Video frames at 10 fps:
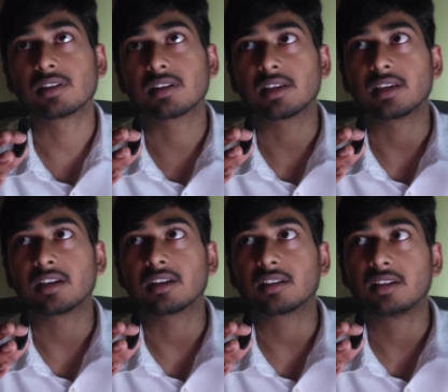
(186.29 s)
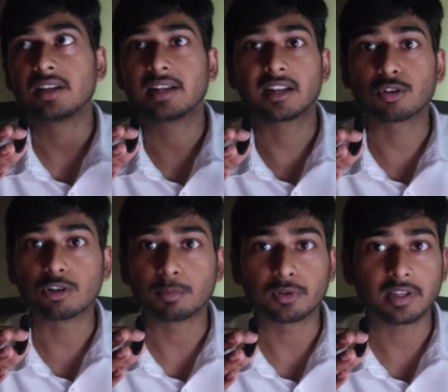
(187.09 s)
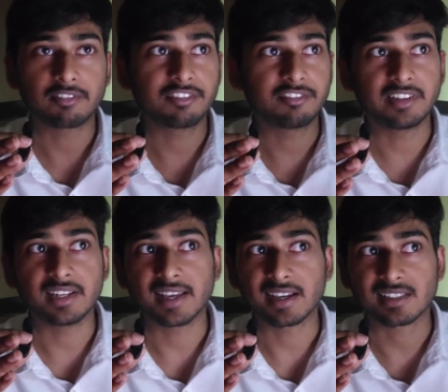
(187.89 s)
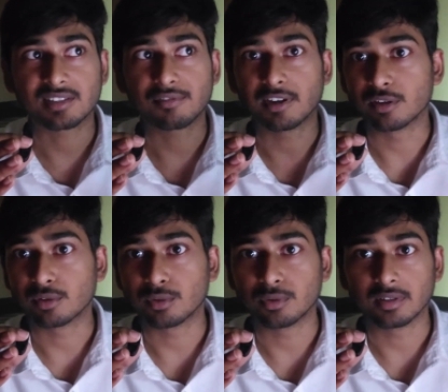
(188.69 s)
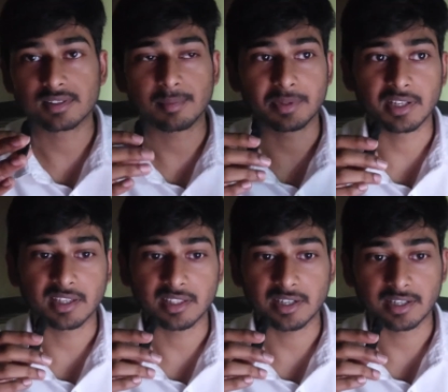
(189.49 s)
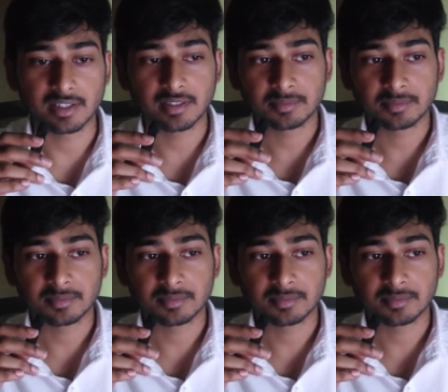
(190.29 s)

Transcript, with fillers: Like it can go up to like fifty lakhs, one crore, something like that.